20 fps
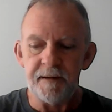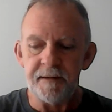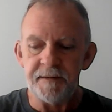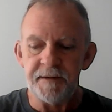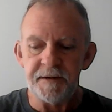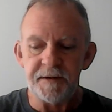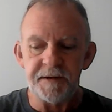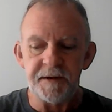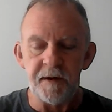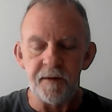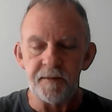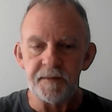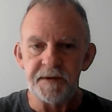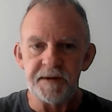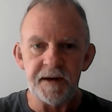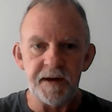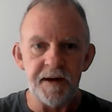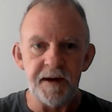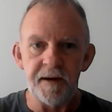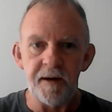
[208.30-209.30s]
Just don't
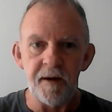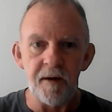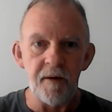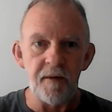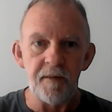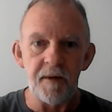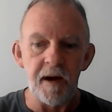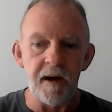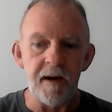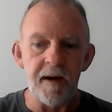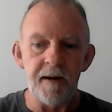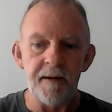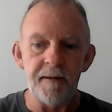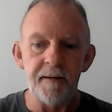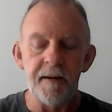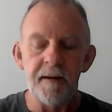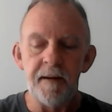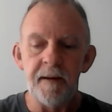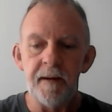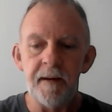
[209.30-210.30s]
see it a whole lot.
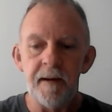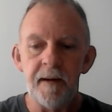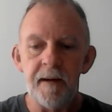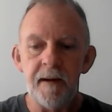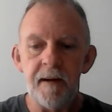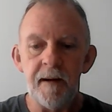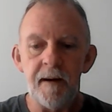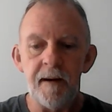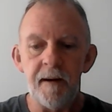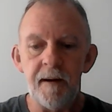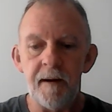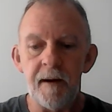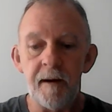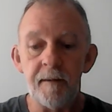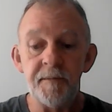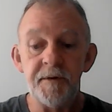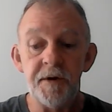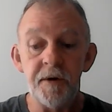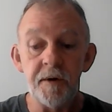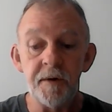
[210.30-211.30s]

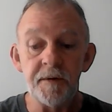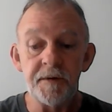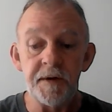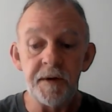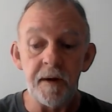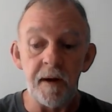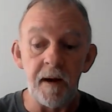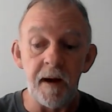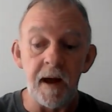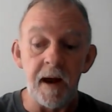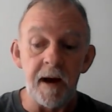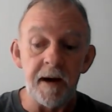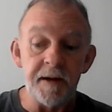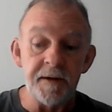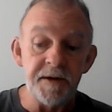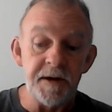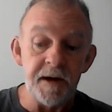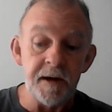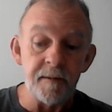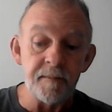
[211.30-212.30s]
I'm sure a lot
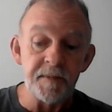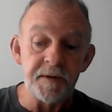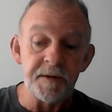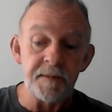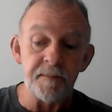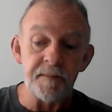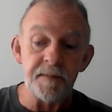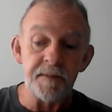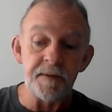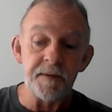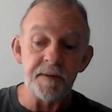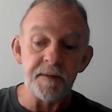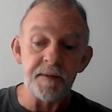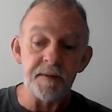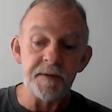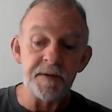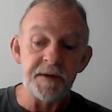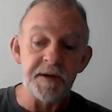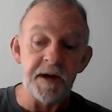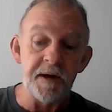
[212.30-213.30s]
of gyms
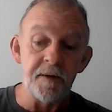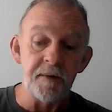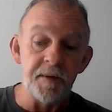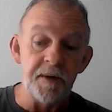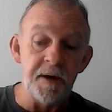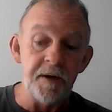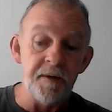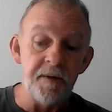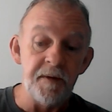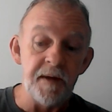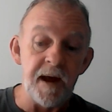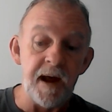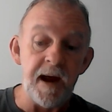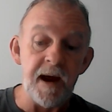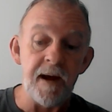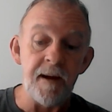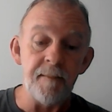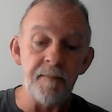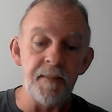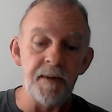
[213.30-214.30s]
still do
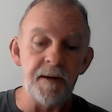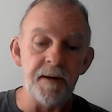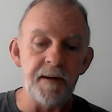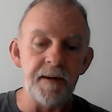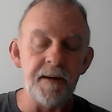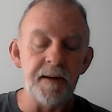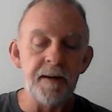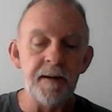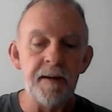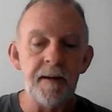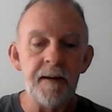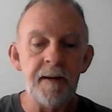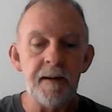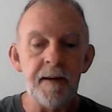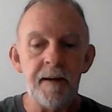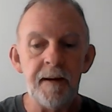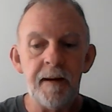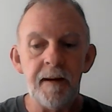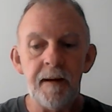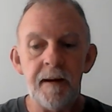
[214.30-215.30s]
that,
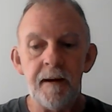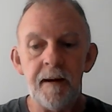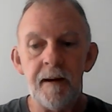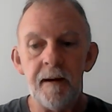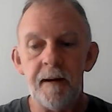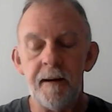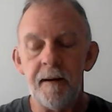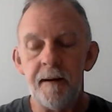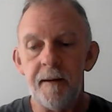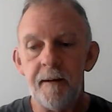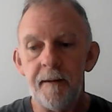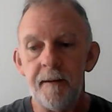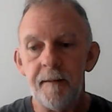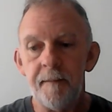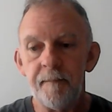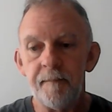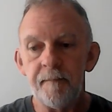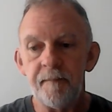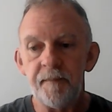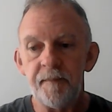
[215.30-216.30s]
but
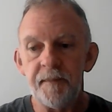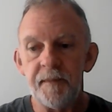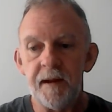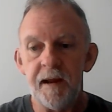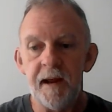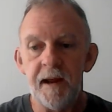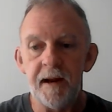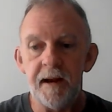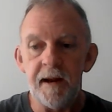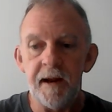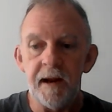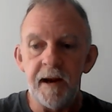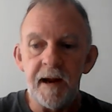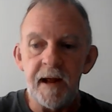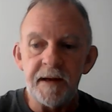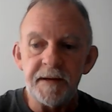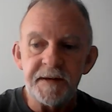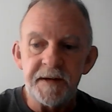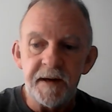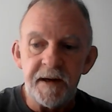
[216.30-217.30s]
and
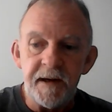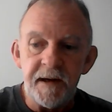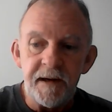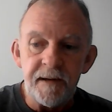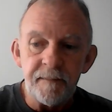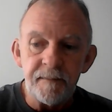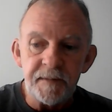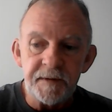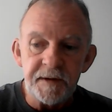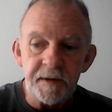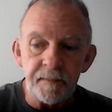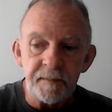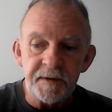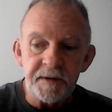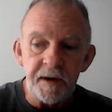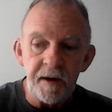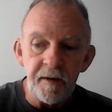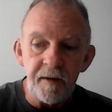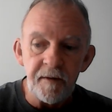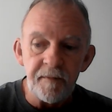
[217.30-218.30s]
I see some
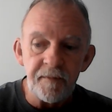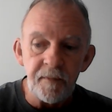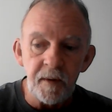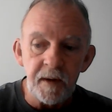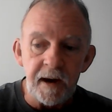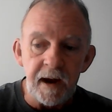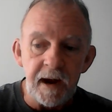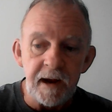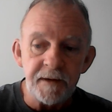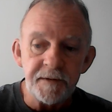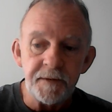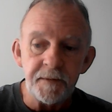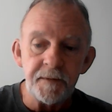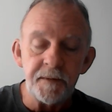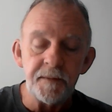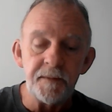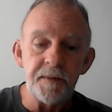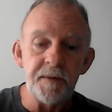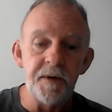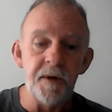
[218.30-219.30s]
stuff where guys
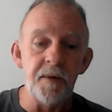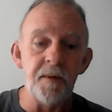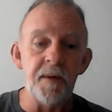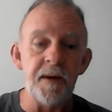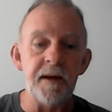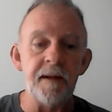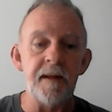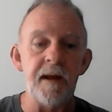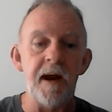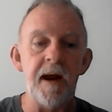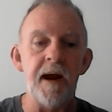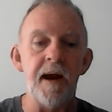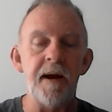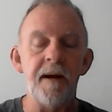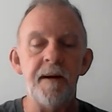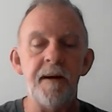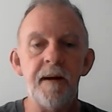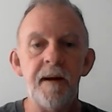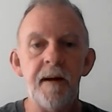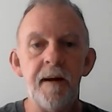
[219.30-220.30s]
are doing
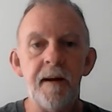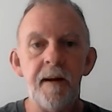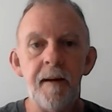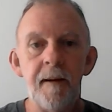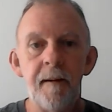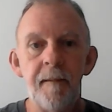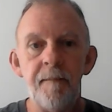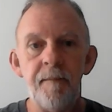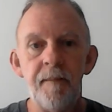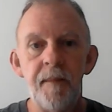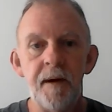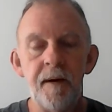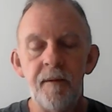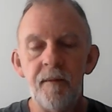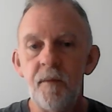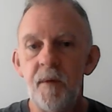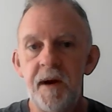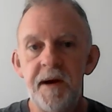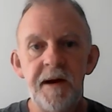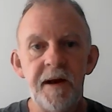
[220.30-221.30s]
that,
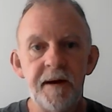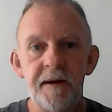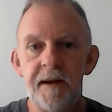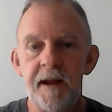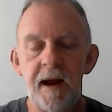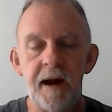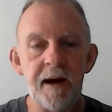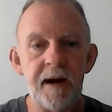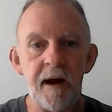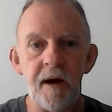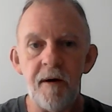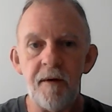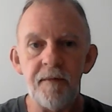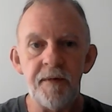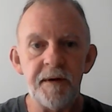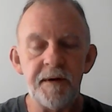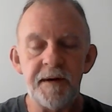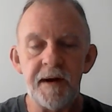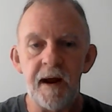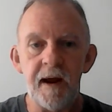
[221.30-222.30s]
but we did that all
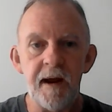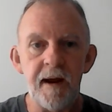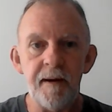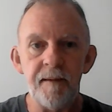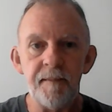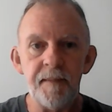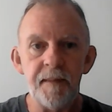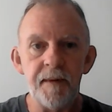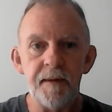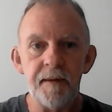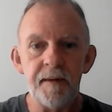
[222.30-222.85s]
the time.